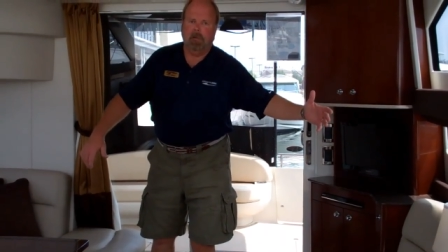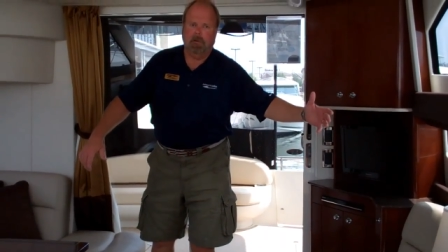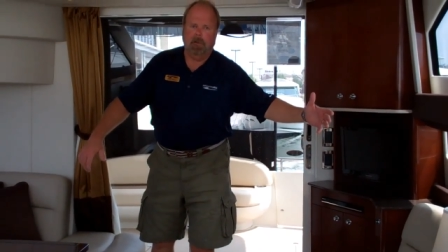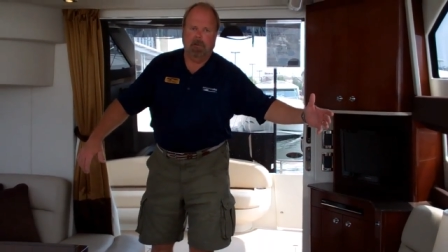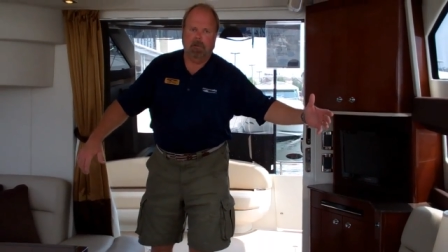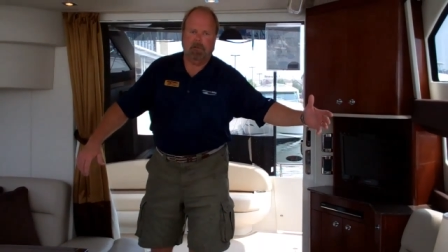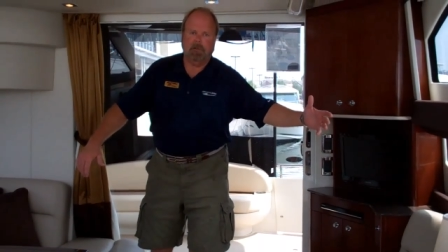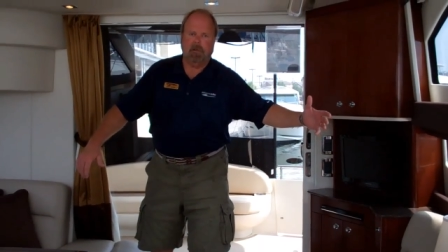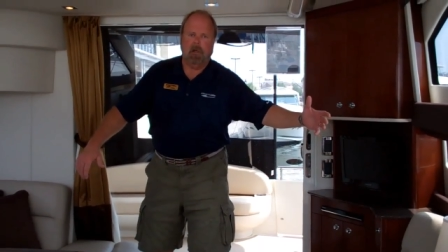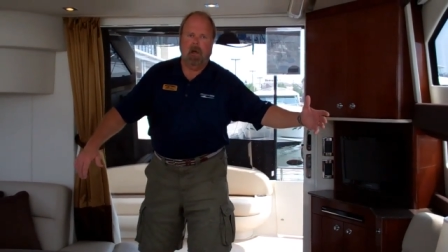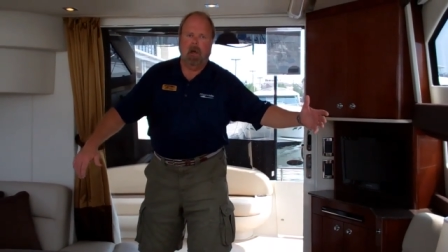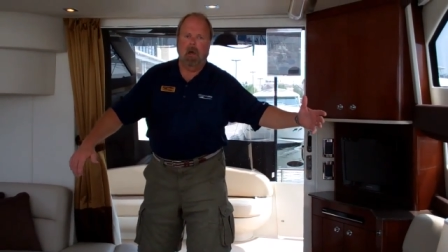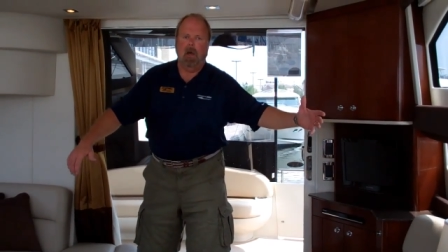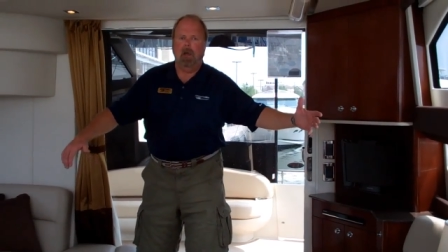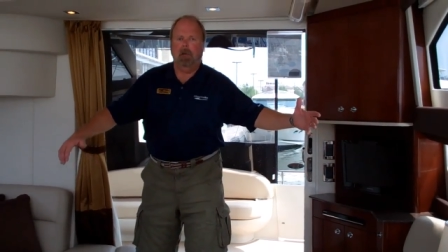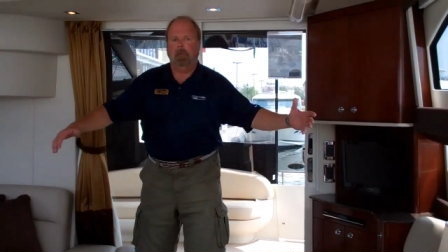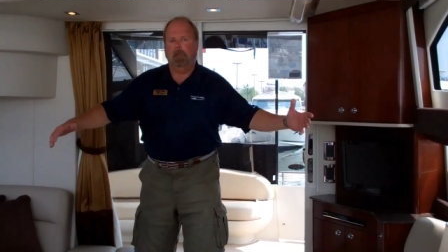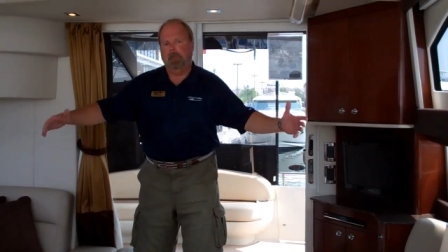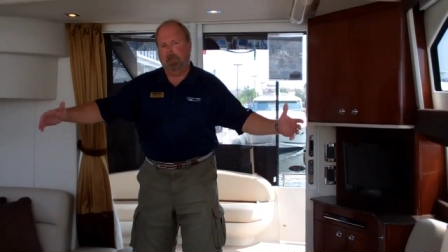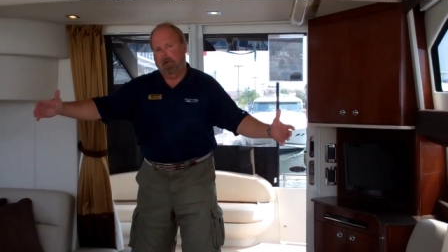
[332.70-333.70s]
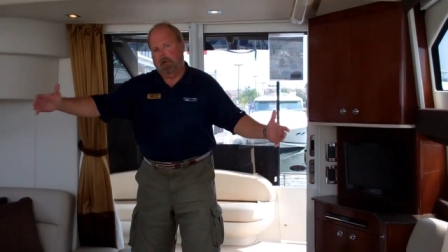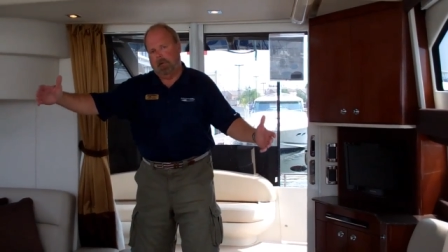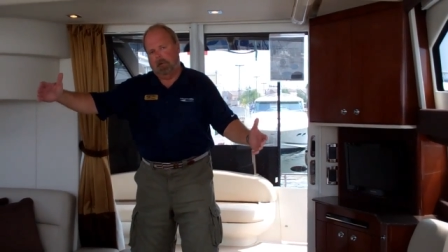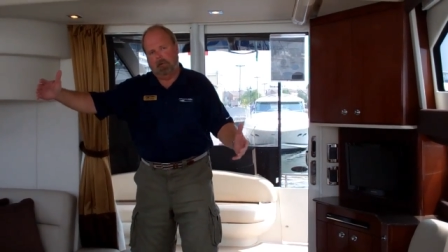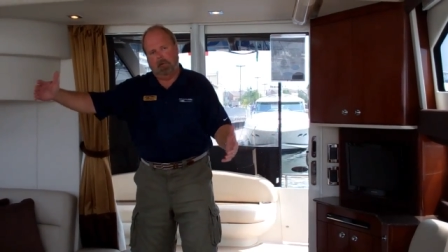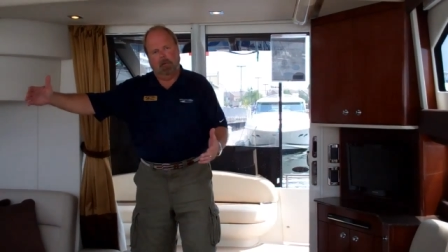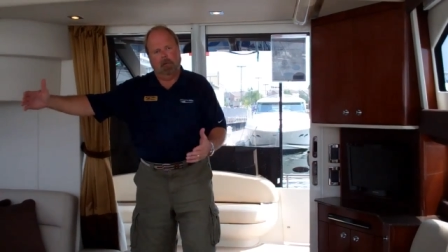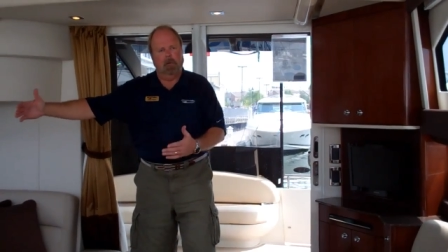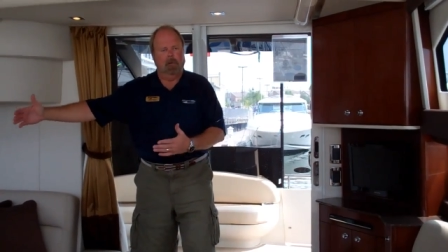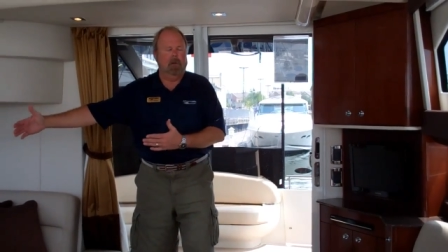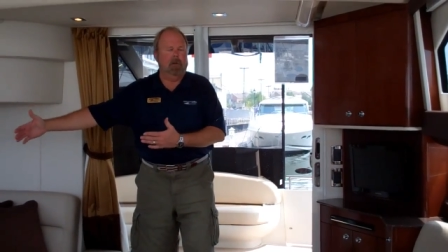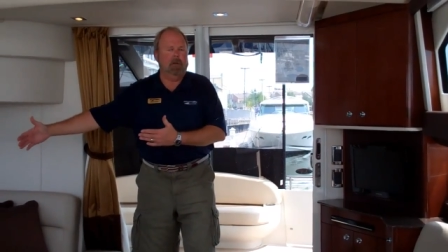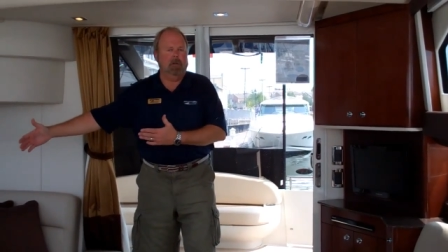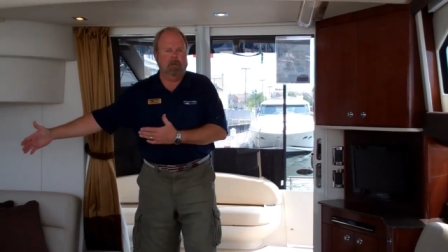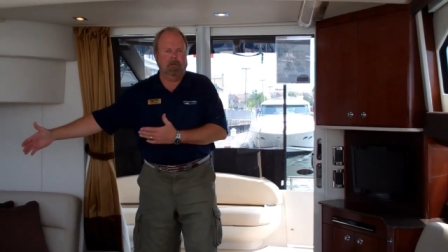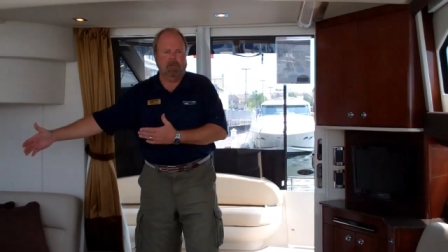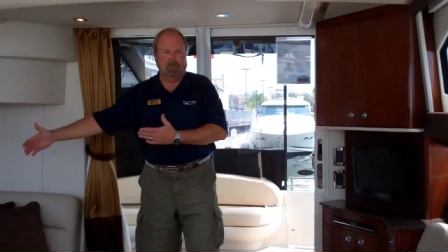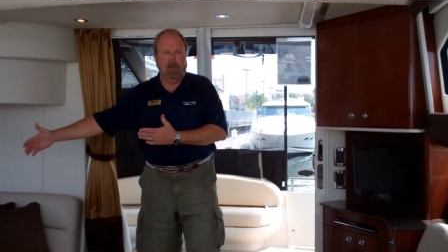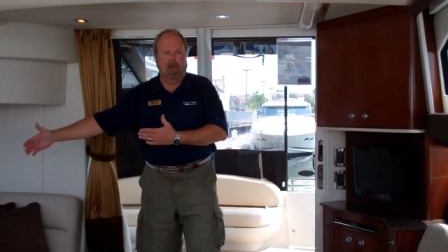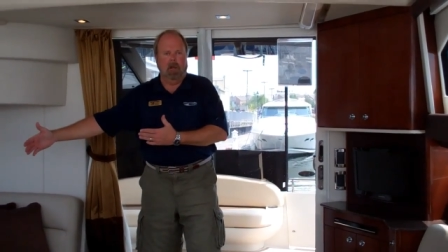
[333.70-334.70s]
on this side, but you're in
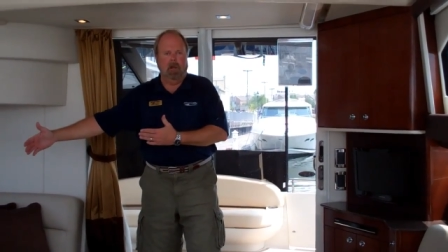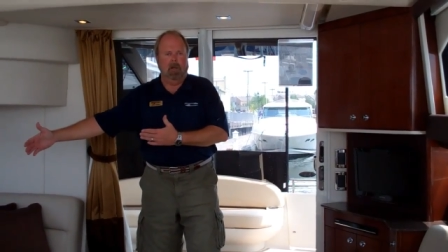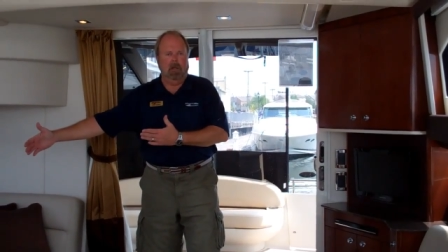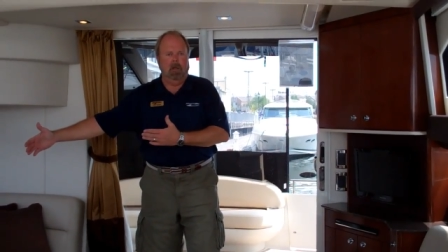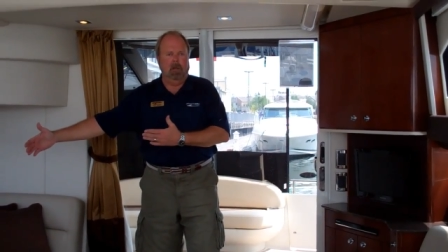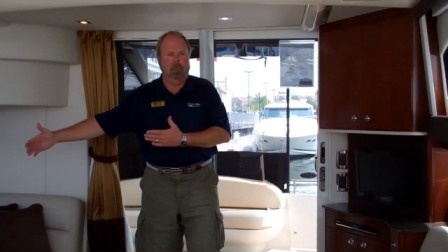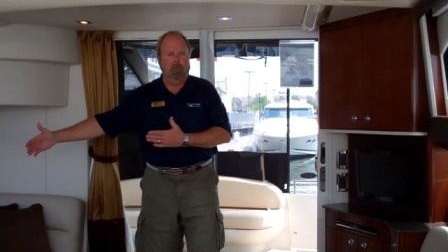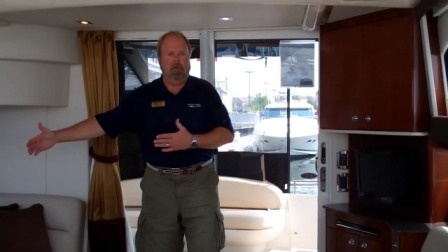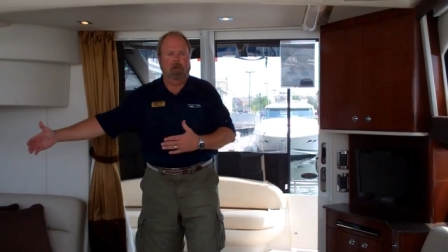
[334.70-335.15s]
the stadium,